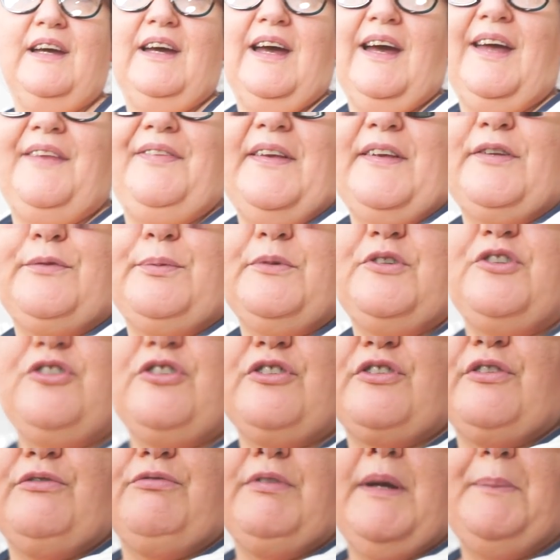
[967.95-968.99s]
And this was
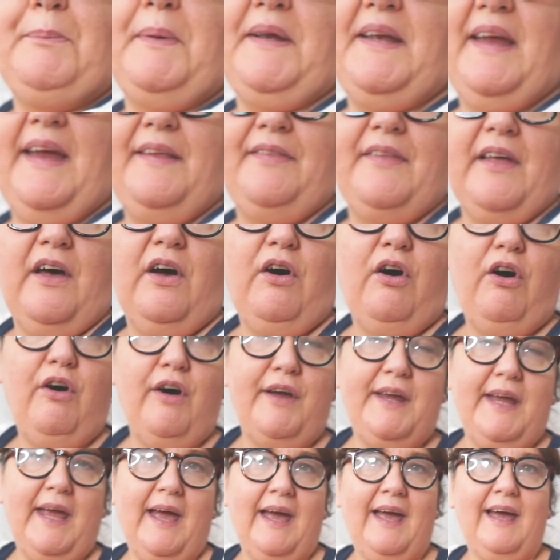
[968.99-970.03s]
just a rib knit that
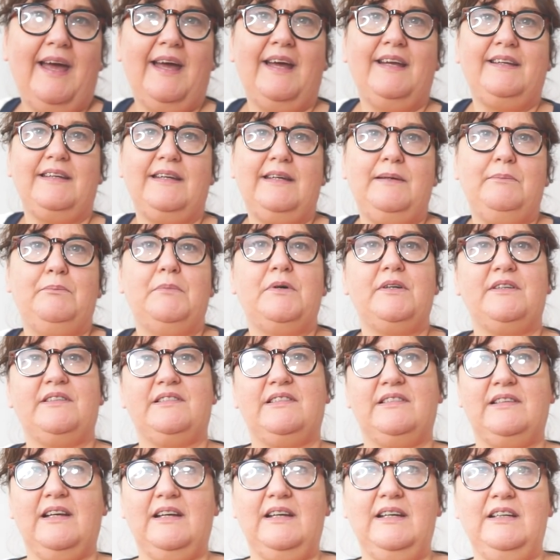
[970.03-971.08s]
I had in my
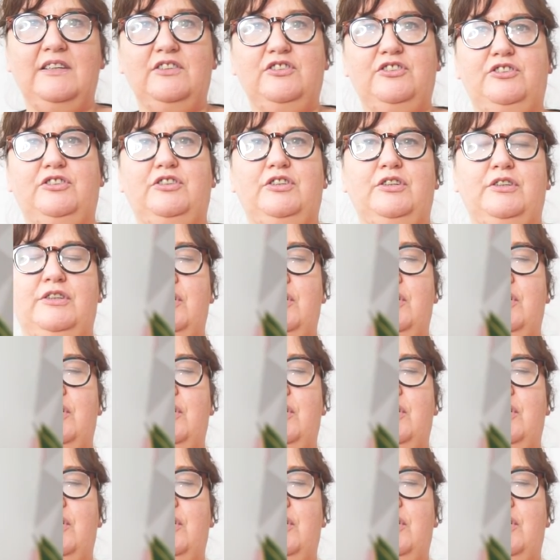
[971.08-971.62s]
stash.